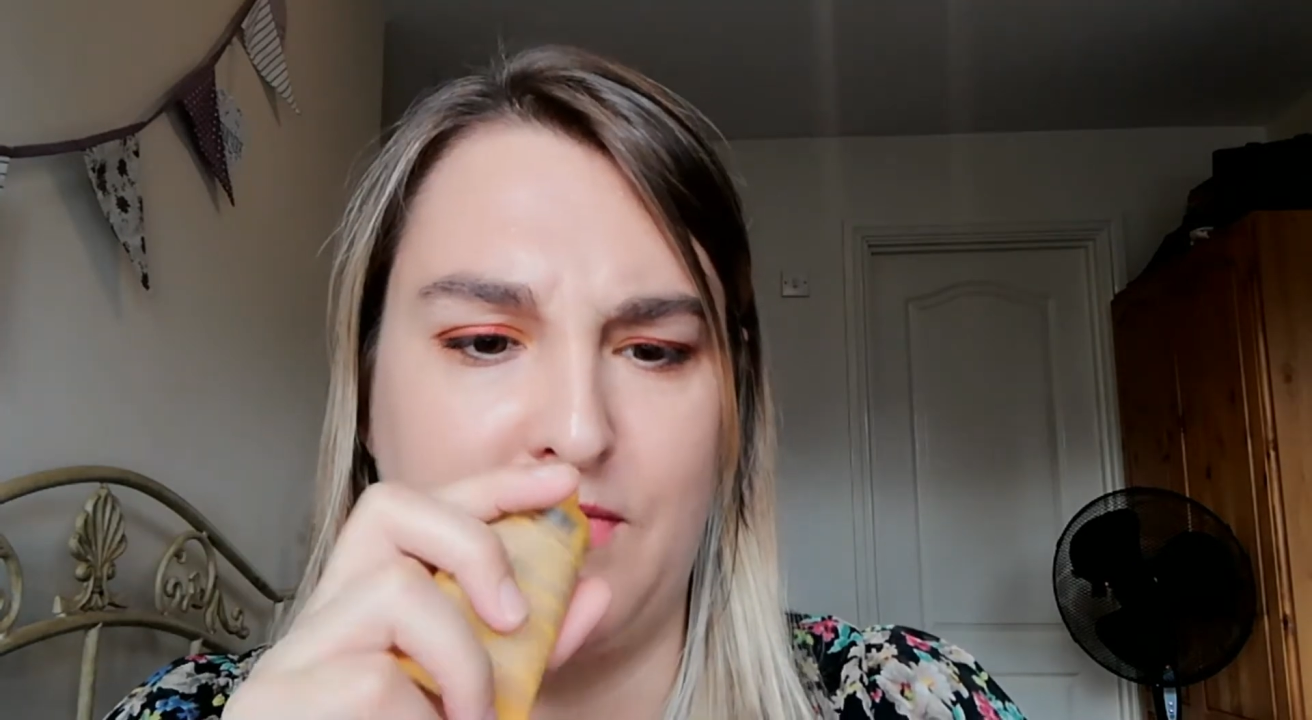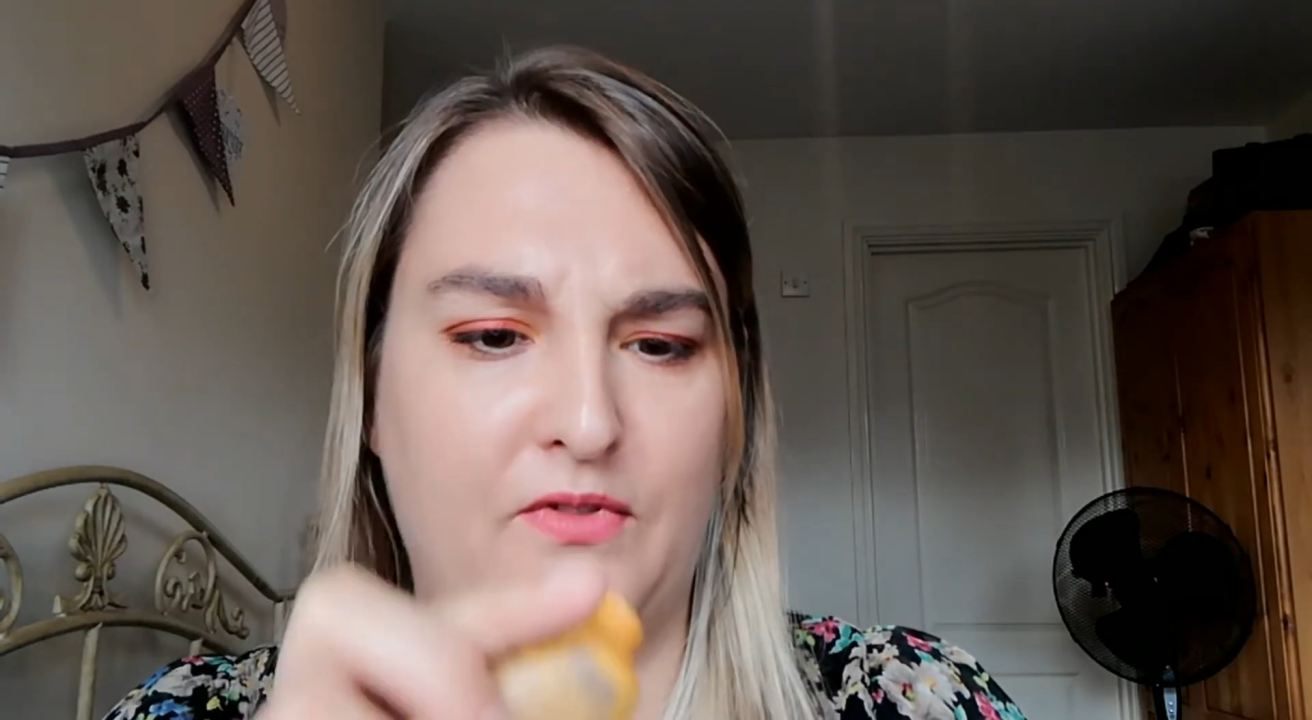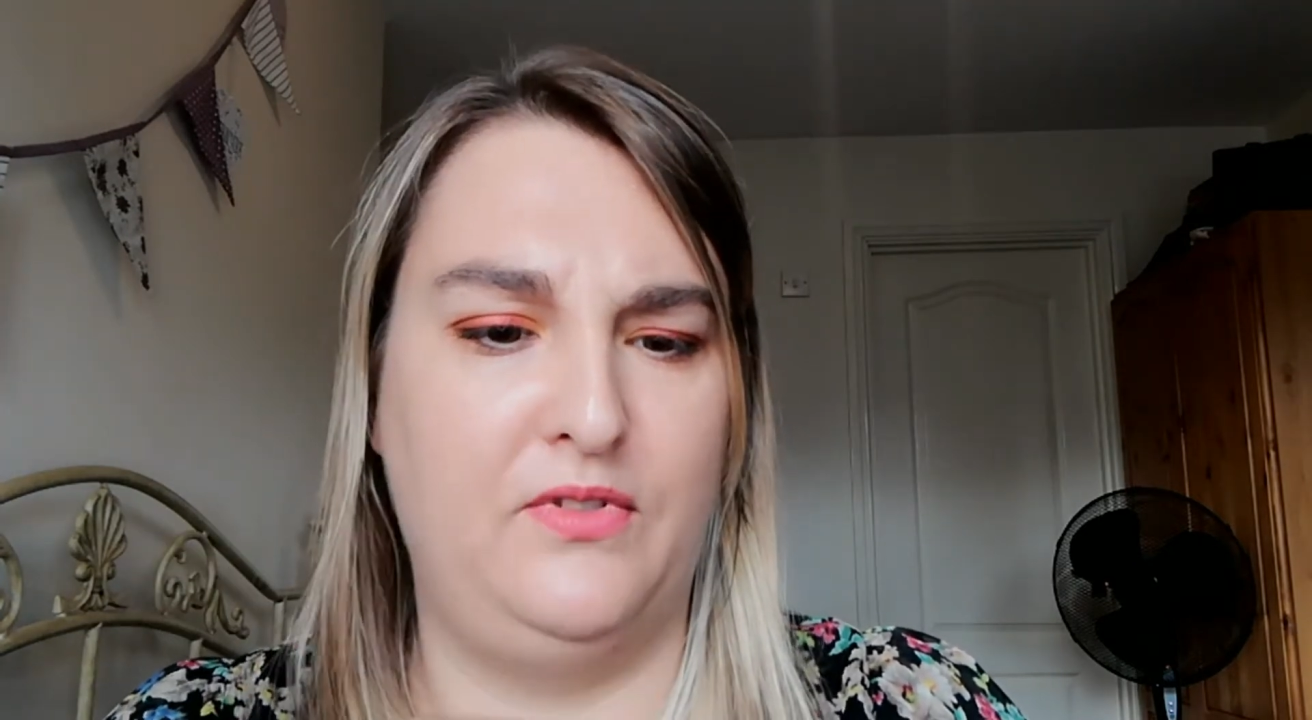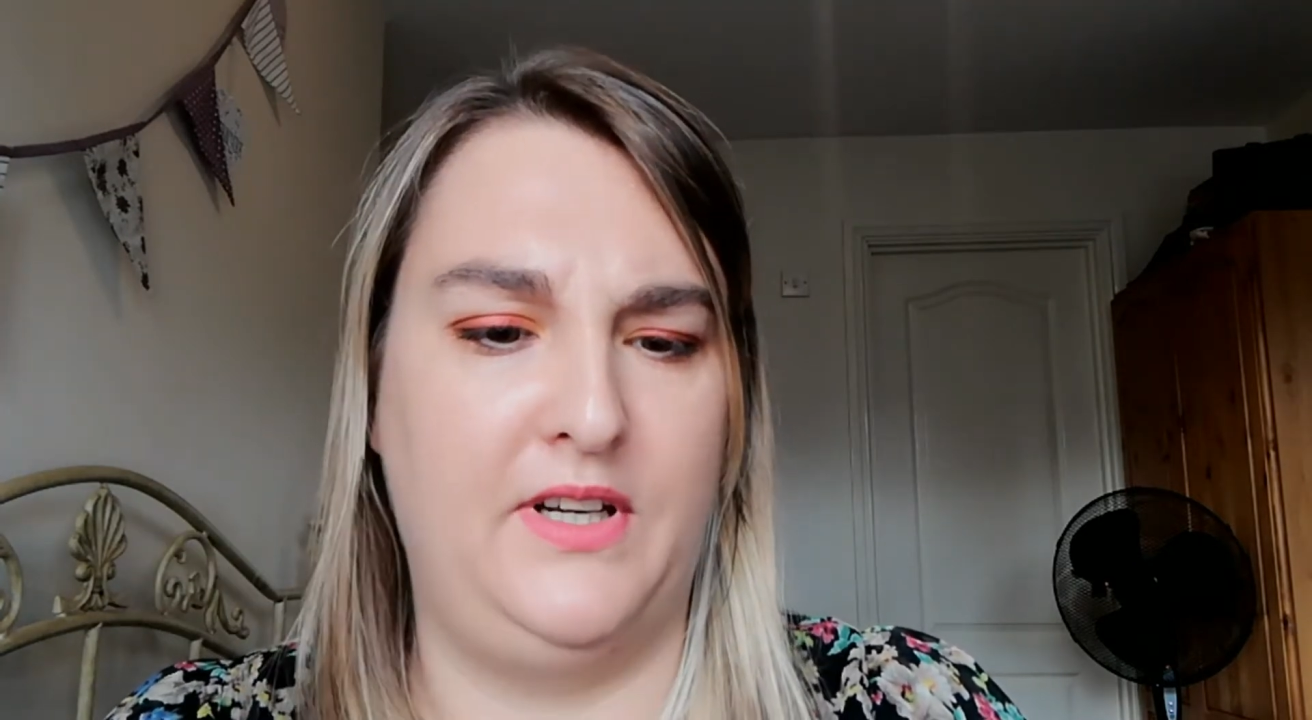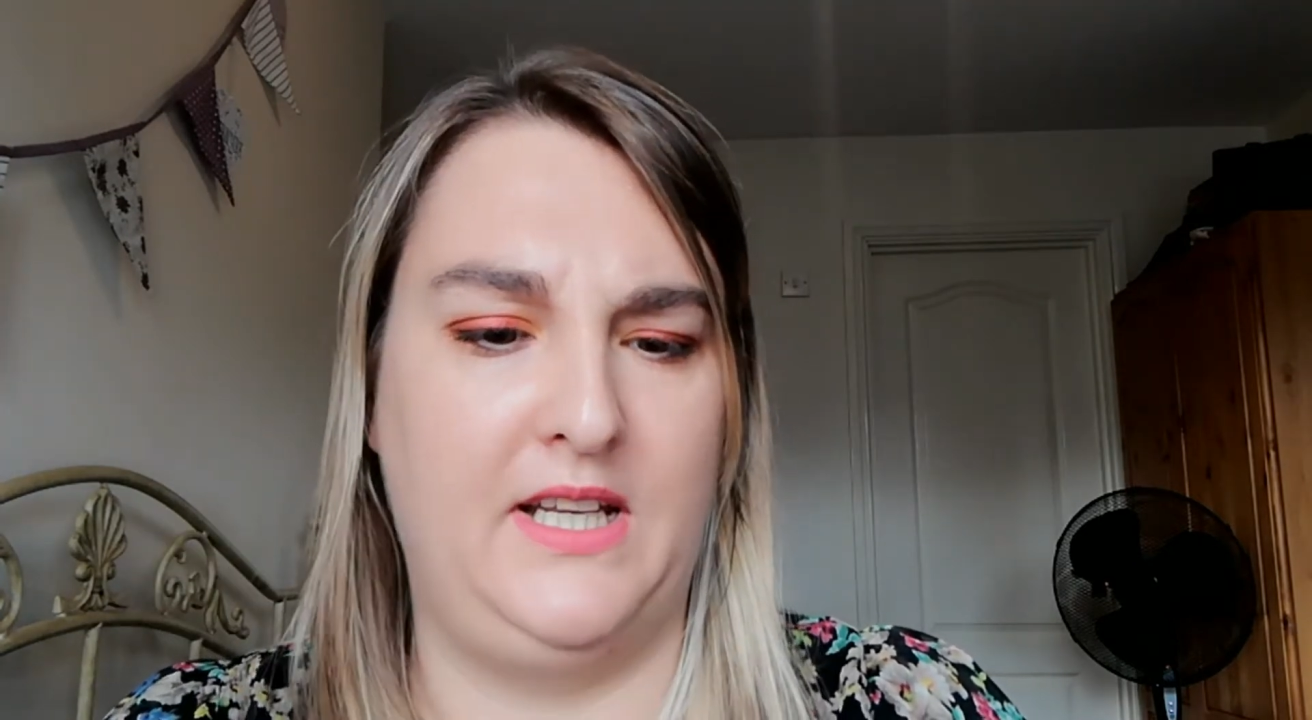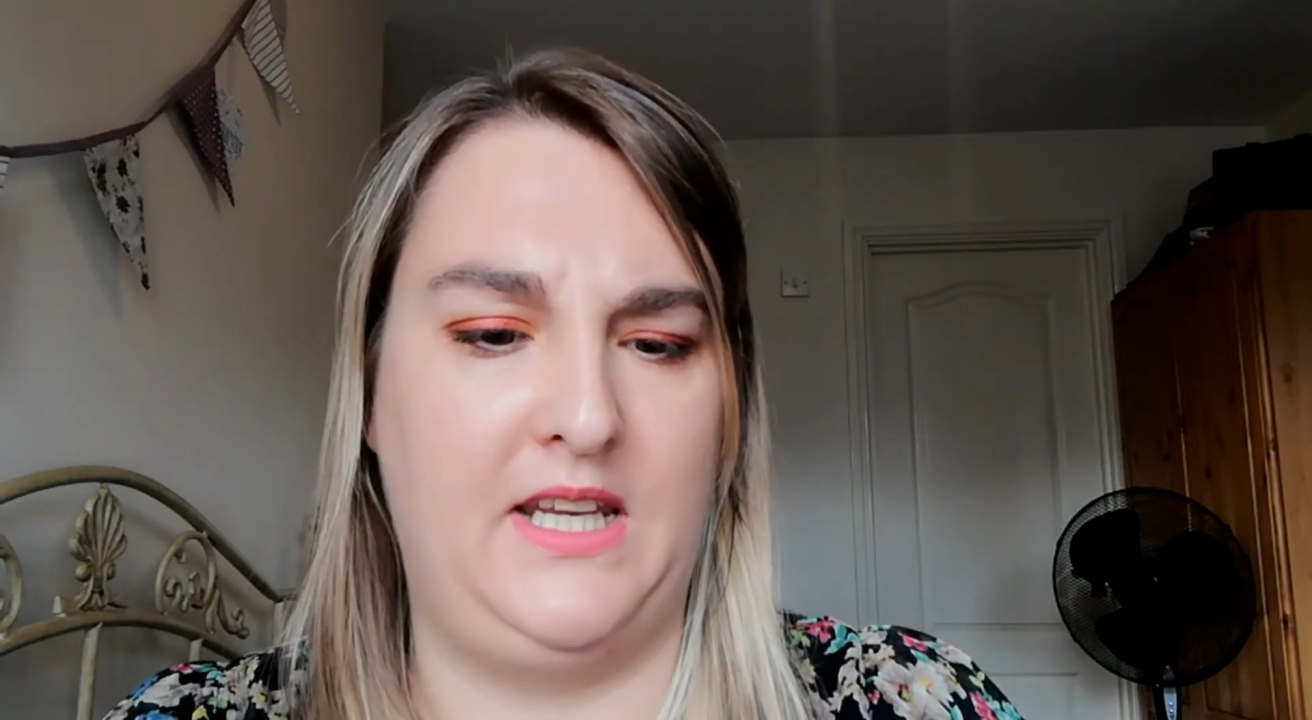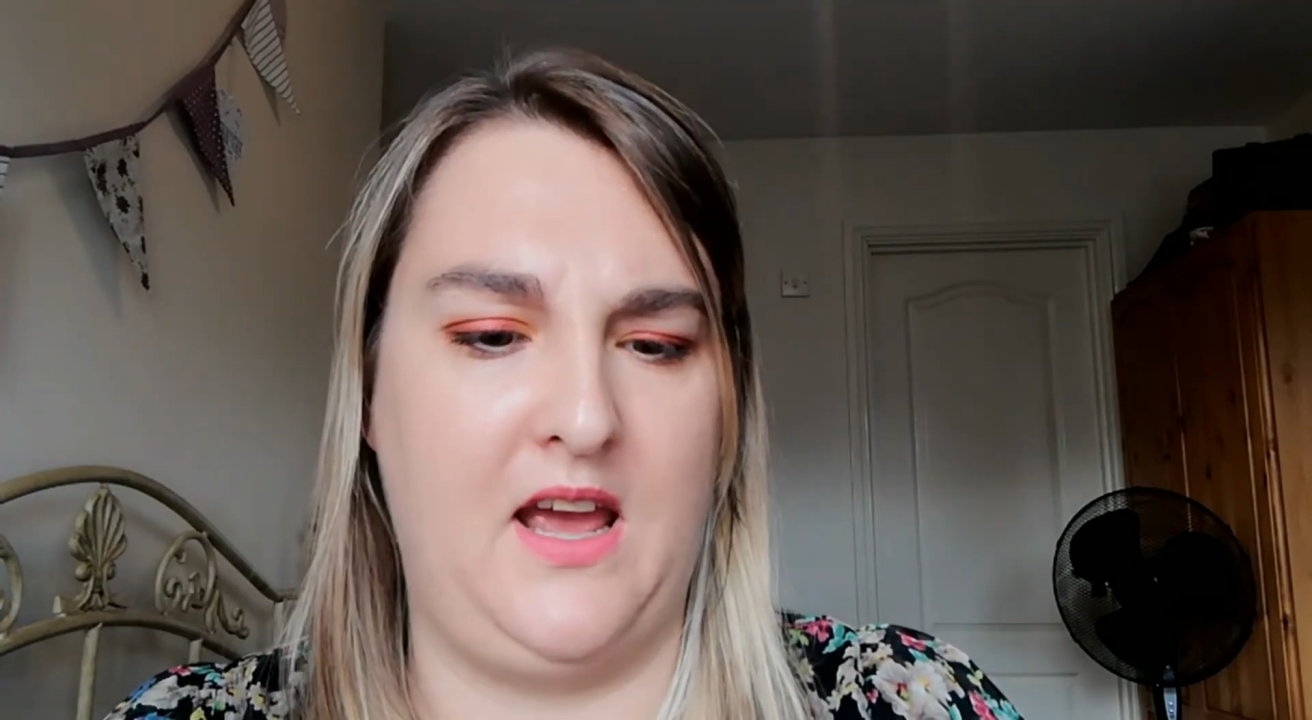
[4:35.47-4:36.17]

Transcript: Really